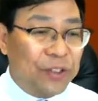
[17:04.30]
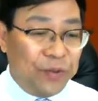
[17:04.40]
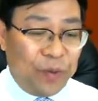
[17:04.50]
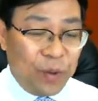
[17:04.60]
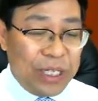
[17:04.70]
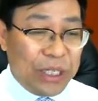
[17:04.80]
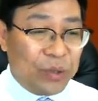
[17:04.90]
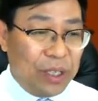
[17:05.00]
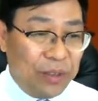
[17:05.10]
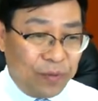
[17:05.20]
for this
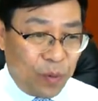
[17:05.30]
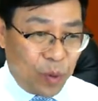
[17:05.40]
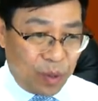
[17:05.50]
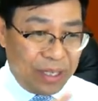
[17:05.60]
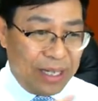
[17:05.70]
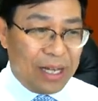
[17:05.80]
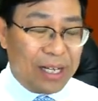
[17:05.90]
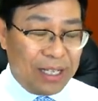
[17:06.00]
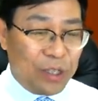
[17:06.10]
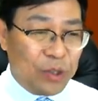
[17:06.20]
one, for not
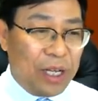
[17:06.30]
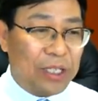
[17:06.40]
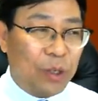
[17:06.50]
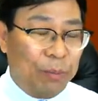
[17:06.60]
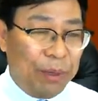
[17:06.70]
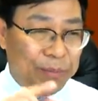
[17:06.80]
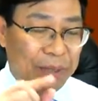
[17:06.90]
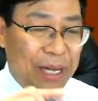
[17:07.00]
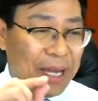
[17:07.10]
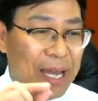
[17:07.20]
other today's topic,
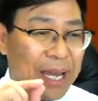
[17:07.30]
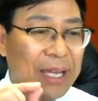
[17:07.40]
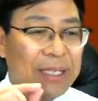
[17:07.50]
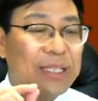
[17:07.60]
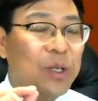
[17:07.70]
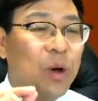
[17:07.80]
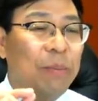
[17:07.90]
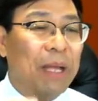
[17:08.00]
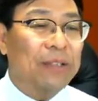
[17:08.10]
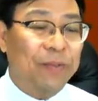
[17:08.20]
but like I can just
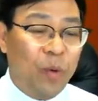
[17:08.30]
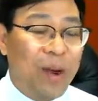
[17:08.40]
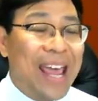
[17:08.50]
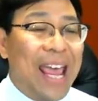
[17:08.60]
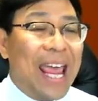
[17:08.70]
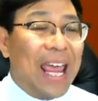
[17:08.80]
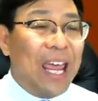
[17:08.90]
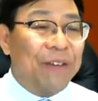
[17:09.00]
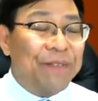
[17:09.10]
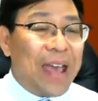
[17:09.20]
comment for
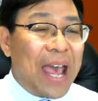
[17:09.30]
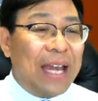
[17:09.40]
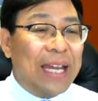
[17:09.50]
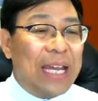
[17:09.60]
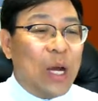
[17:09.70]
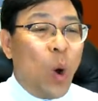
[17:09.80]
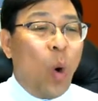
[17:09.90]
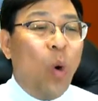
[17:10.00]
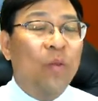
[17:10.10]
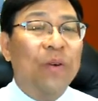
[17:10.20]
if any
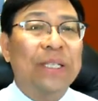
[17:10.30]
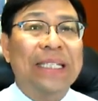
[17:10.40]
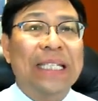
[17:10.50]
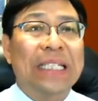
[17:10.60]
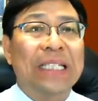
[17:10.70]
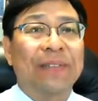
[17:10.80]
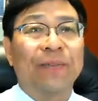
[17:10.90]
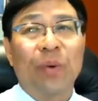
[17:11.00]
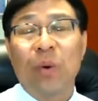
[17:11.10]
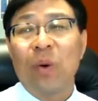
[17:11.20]
overseas
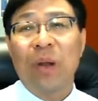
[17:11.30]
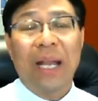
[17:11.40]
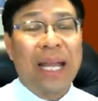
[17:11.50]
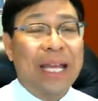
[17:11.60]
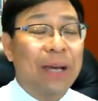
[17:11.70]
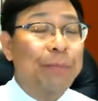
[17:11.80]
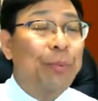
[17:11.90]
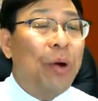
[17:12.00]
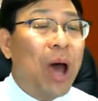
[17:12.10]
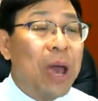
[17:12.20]
for like a
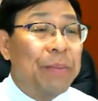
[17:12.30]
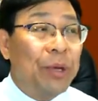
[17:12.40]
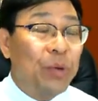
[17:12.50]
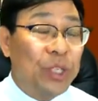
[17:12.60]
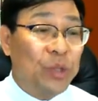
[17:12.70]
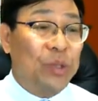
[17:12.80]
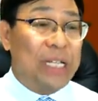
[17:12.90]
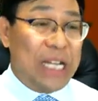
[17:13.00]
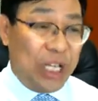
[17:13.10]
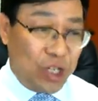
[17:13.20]
primary school
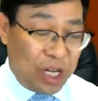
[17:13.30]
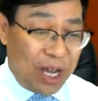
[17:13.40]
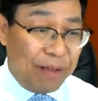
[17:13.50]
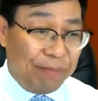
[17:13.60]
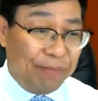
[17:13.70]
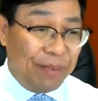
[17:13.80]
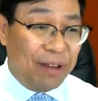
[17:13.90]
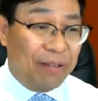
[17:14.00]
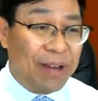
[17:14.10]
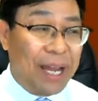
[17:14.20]
teacher,
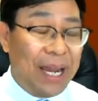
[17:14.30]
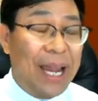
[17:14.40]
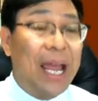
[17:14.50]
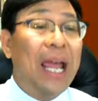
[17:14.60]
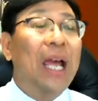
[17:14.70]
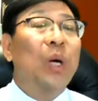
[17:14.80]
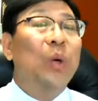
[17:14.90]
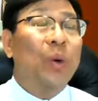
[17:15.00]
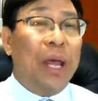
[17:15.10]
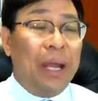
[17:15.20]
right,
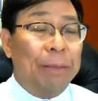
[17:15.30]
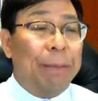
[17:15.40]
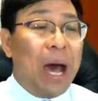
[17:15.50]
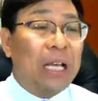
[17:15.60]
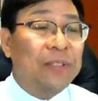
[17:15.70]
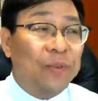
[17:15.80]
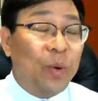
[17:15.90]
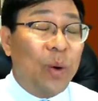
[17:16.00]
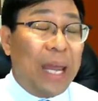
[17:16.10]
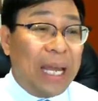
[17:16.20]
who can pass
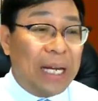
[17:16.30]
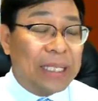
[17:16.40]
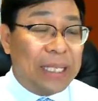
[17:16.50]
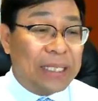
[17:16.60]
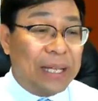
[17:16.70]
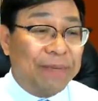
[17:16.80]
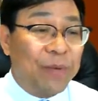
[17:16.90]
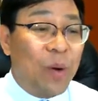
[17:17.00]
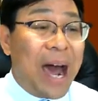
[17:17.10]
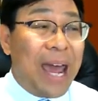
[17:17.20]
for English exam
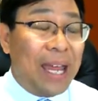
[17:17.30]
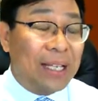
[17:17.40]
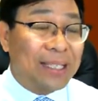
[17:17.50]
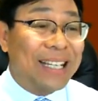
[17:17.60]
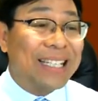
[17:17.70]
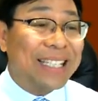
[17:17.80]
for IELTS